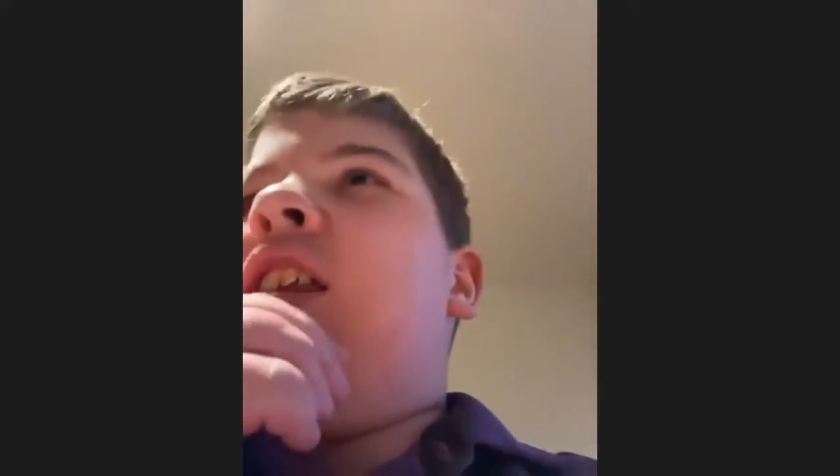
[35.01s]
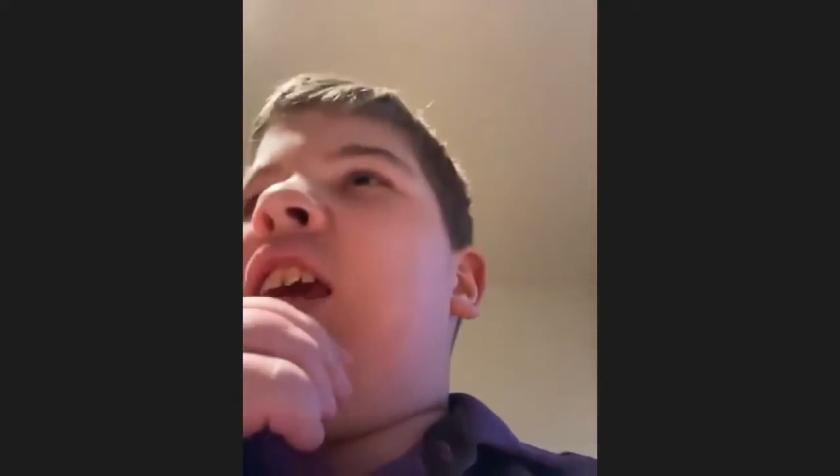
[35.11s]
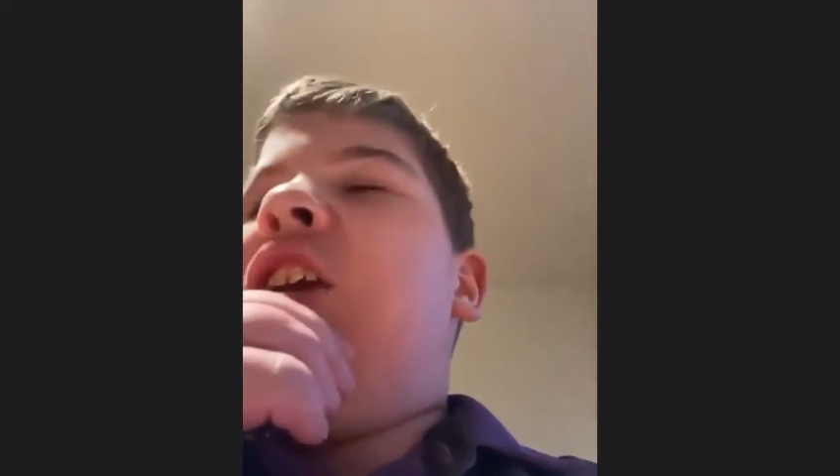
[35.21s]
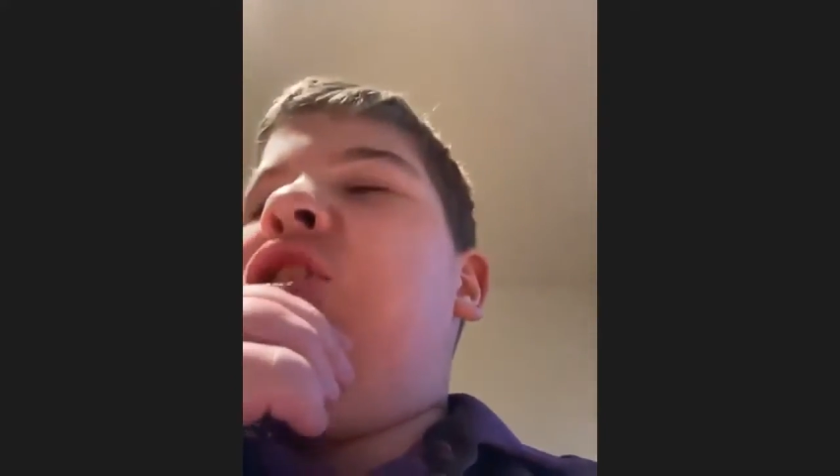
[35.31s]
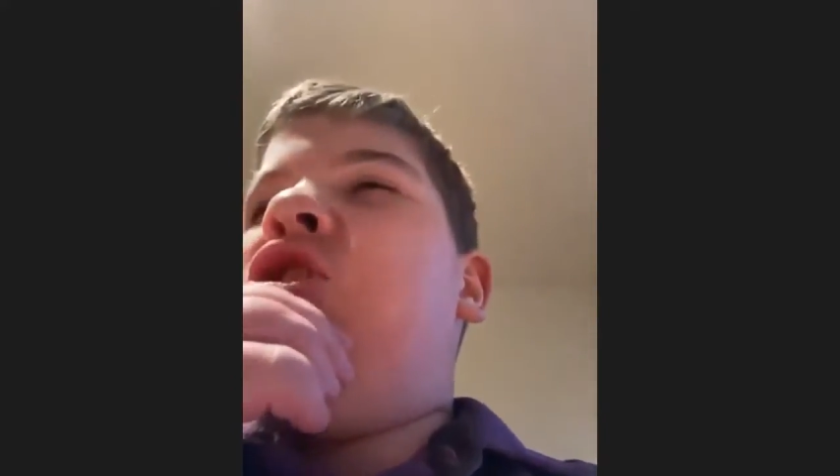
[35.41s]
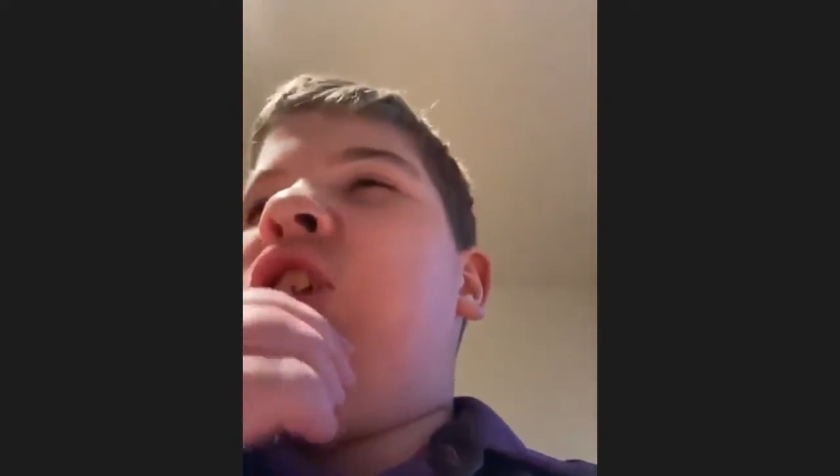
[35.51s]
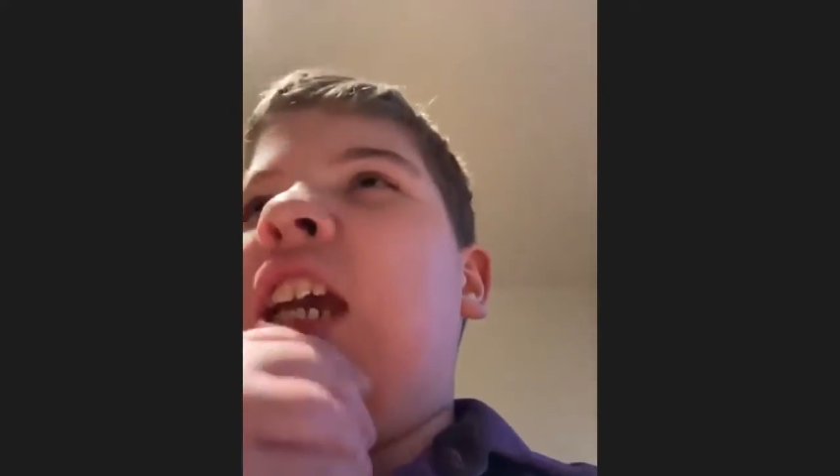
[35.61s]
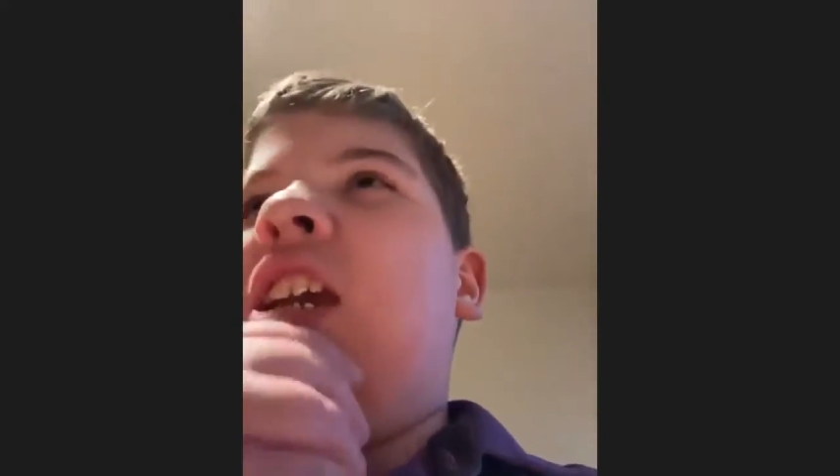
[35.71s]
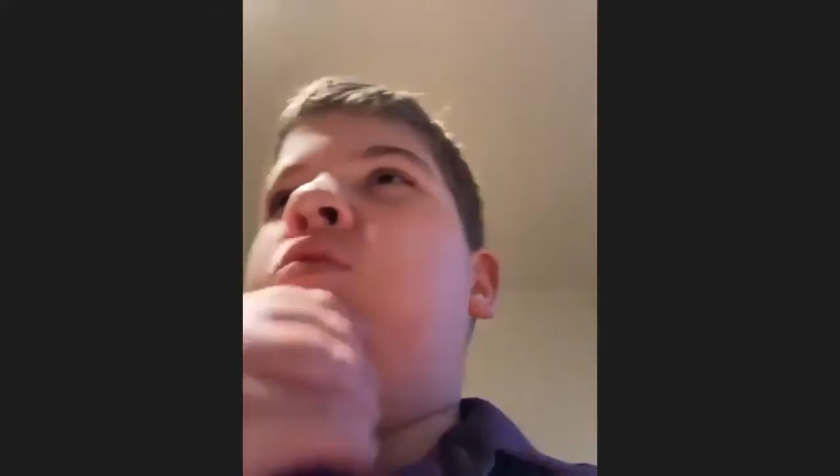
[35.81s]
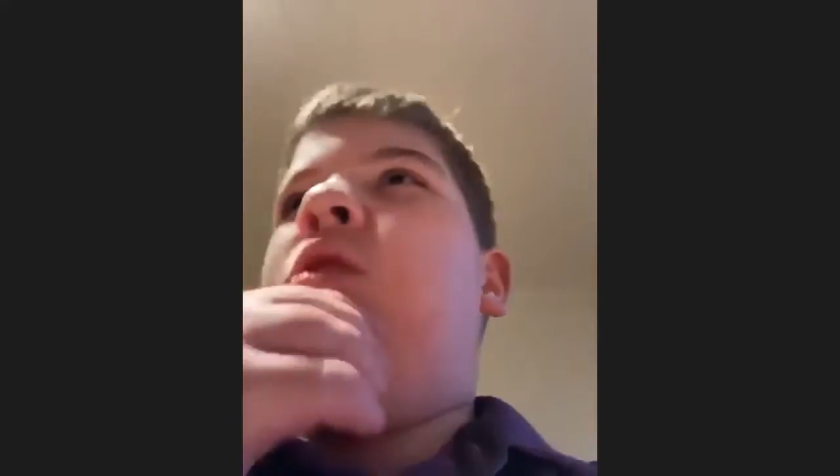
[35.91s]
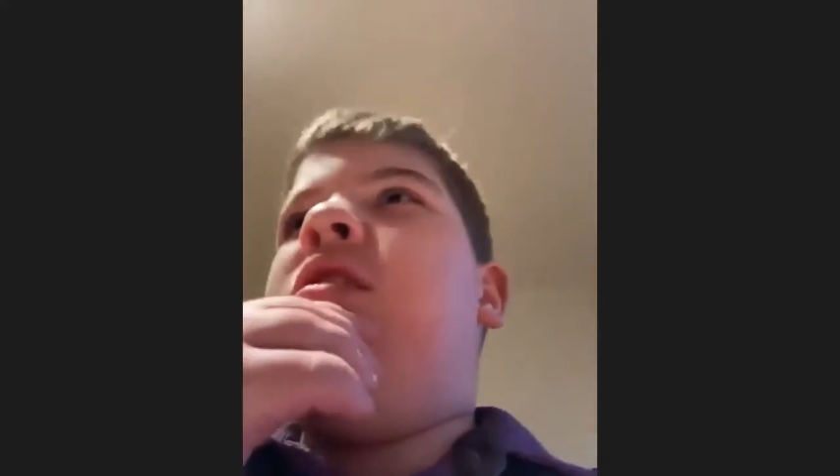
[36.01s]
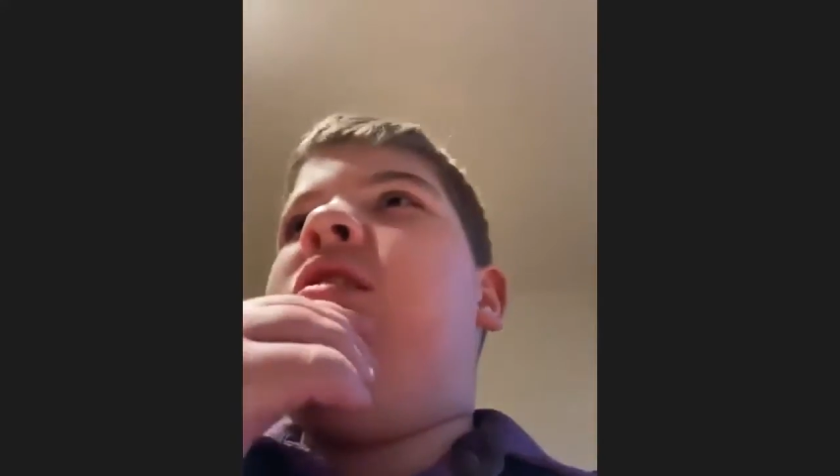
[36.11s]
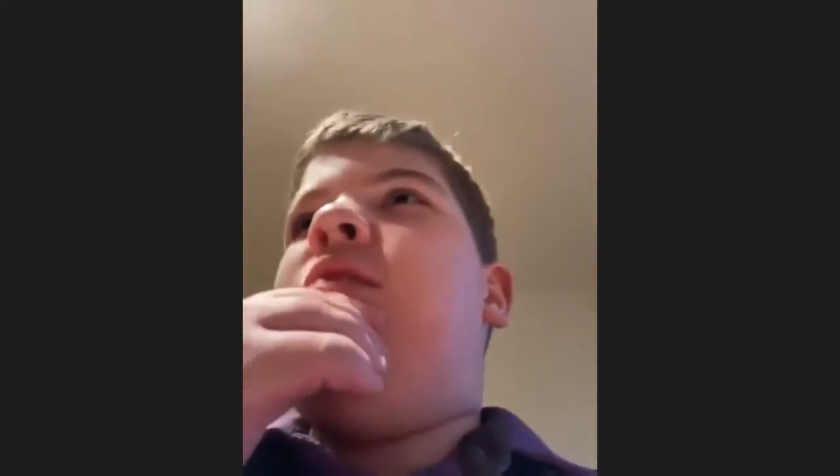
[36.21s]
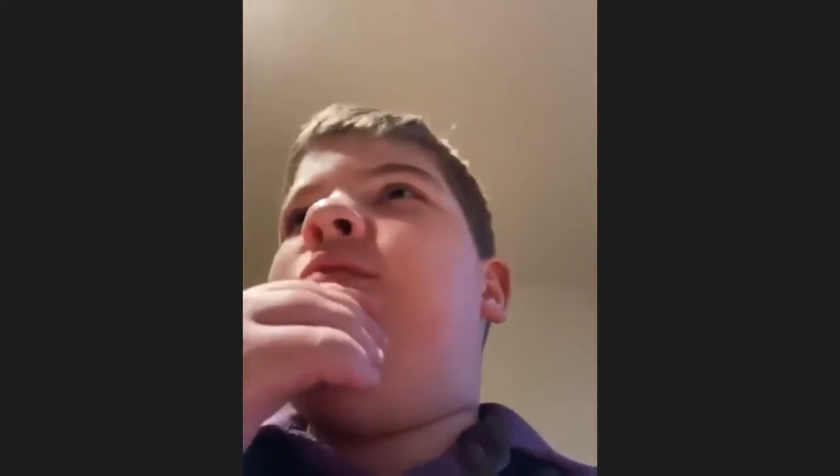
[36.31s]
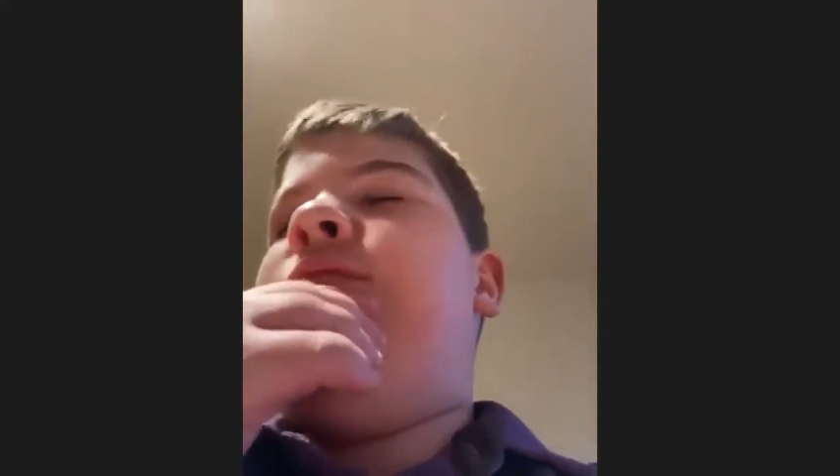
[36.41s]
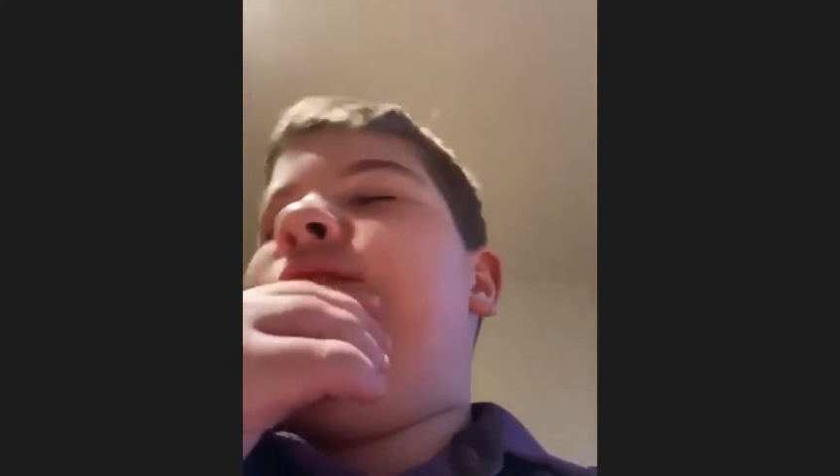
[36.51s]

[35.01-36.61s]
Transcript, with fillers: think she's one of them.